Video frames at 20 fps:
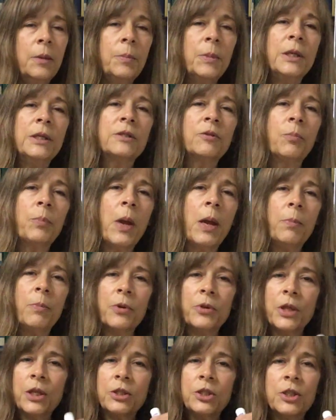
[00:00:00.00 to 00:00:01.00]
piece of paper
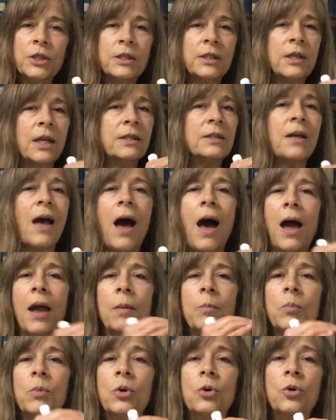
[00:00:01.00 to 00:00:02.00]
that just says I
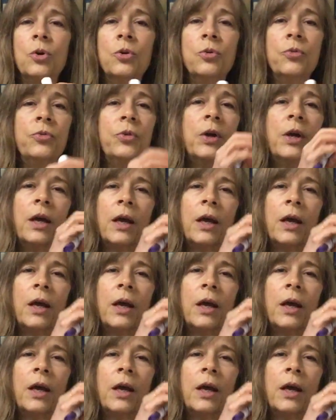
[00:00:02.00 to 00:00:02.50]
move,